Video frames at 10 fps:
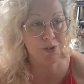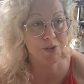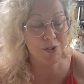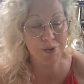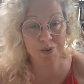are the
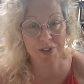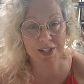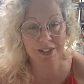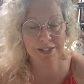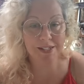two
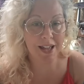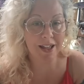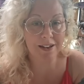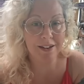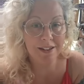things
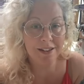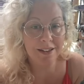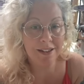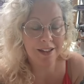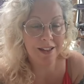that
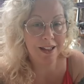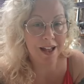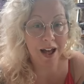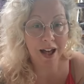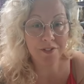
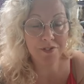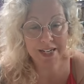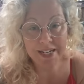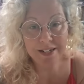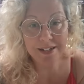I've
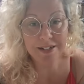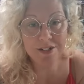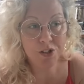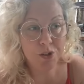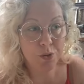needed
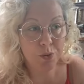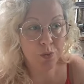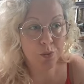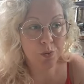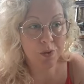
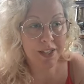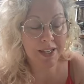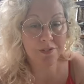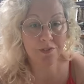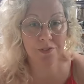to
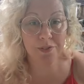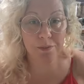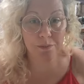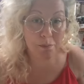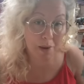give
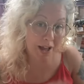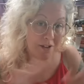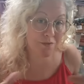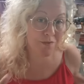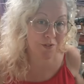my
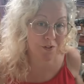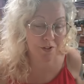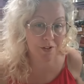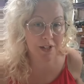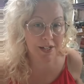
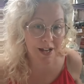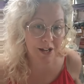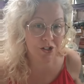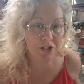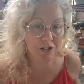full
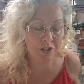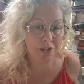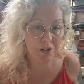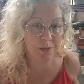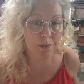attention
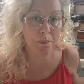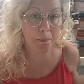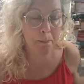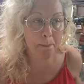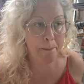to,
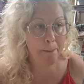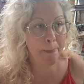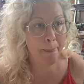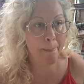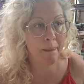
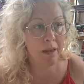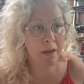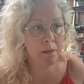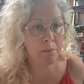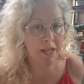
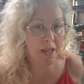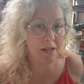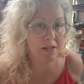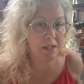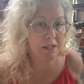
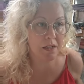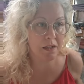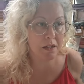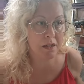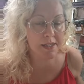because
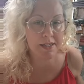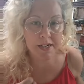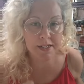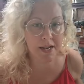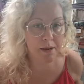
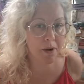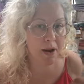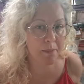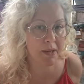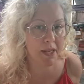listening to
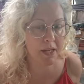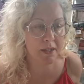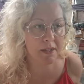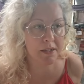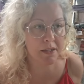Abraham
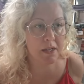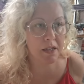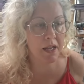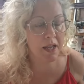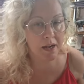Hicks
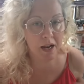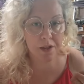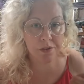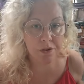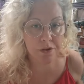and
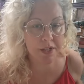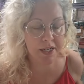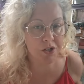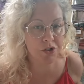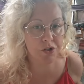other
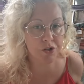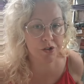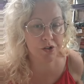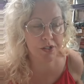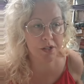
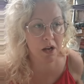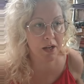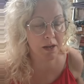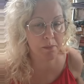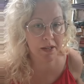teachers
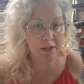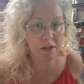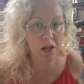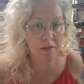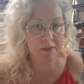talking about the
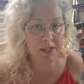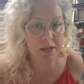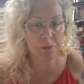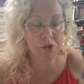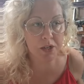law of
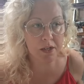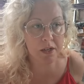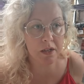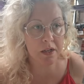assumption